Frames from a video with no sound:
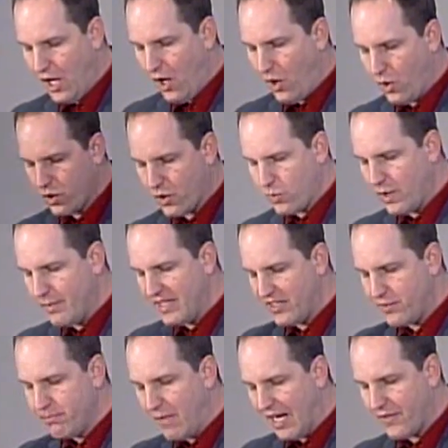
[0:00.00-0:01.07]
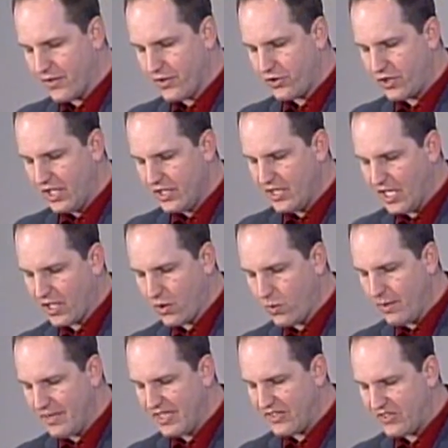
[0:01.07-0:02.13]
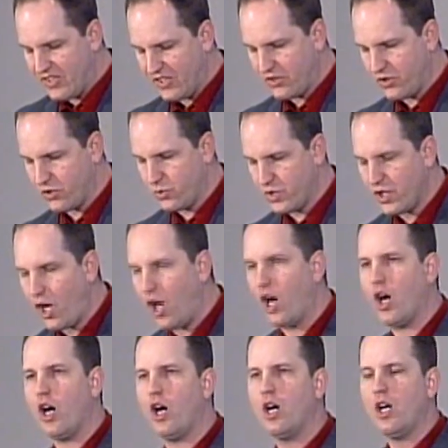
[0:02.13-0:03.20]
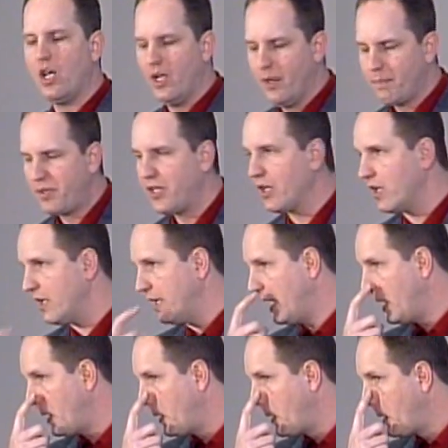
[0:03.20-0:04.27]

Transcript: older women as mothers, younger women as sisters, with all purity